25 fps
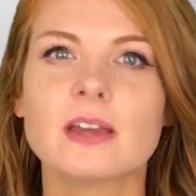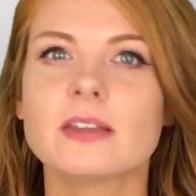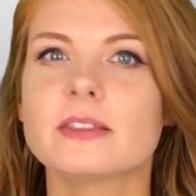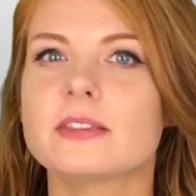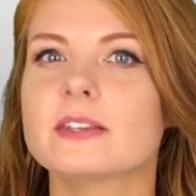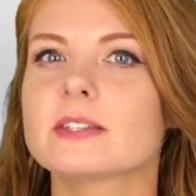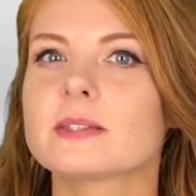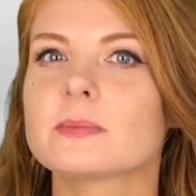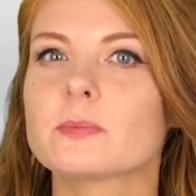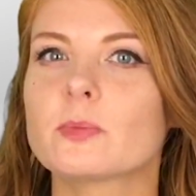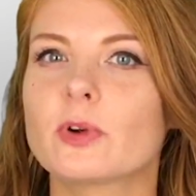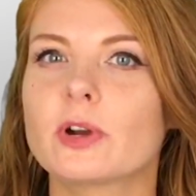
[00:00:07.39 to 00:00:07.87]

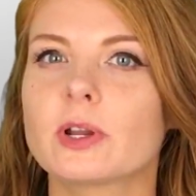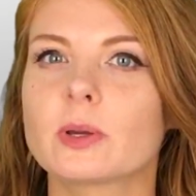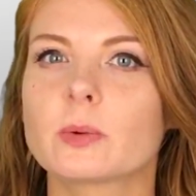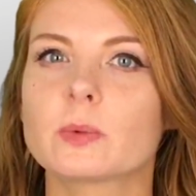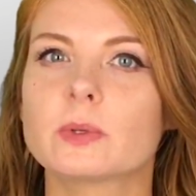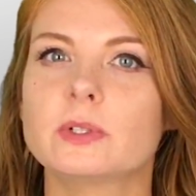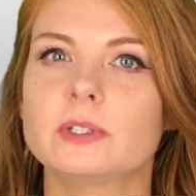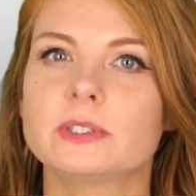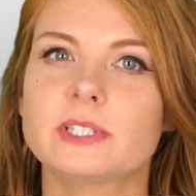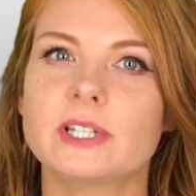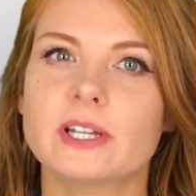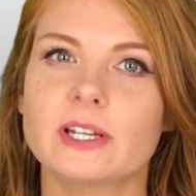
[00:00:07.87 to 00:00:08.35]
This morning,
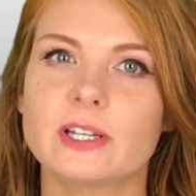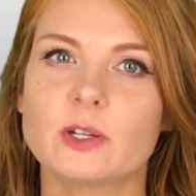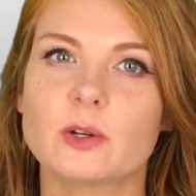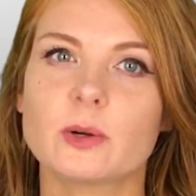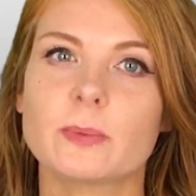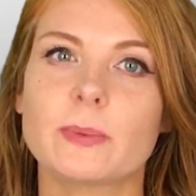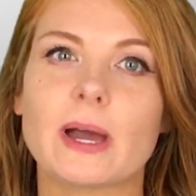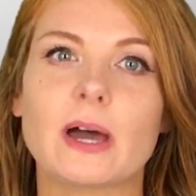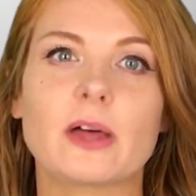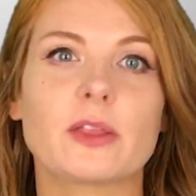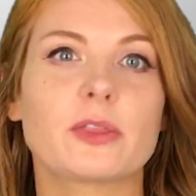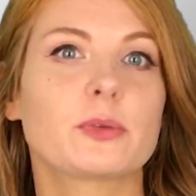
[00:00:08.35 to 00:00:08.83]
we'll tell you
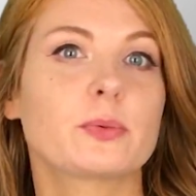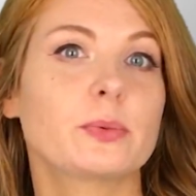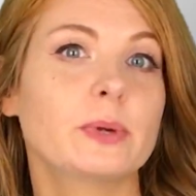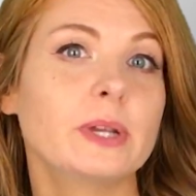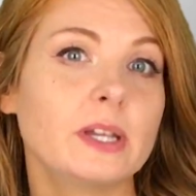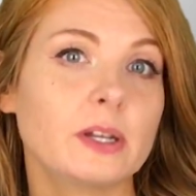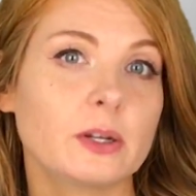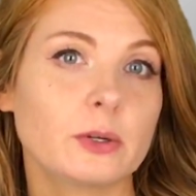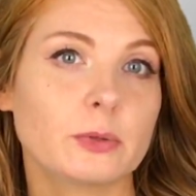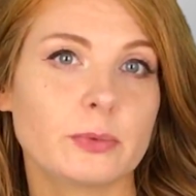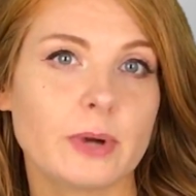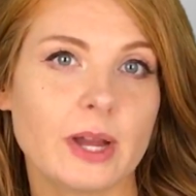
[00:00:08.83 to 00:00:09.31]
about
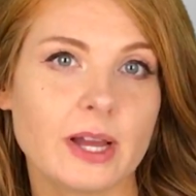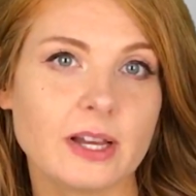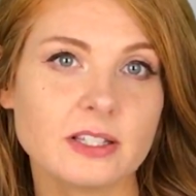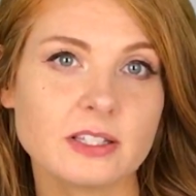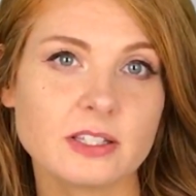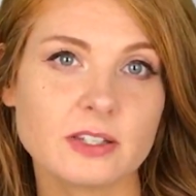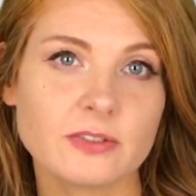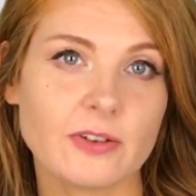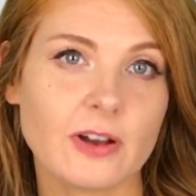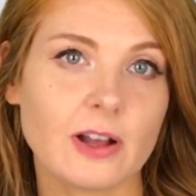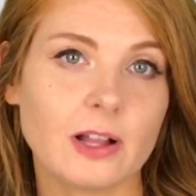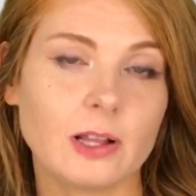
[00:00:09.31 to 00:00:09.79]
three
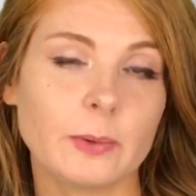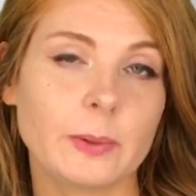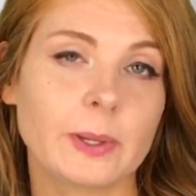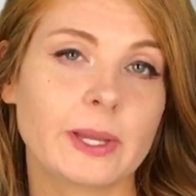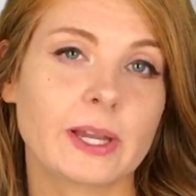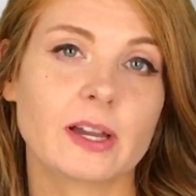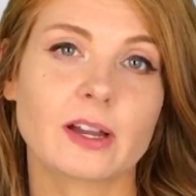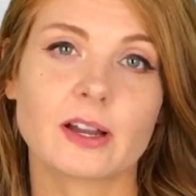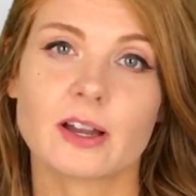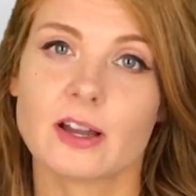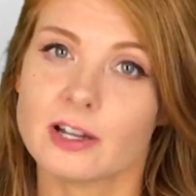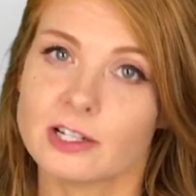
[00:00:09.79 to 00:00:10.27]
arrests following a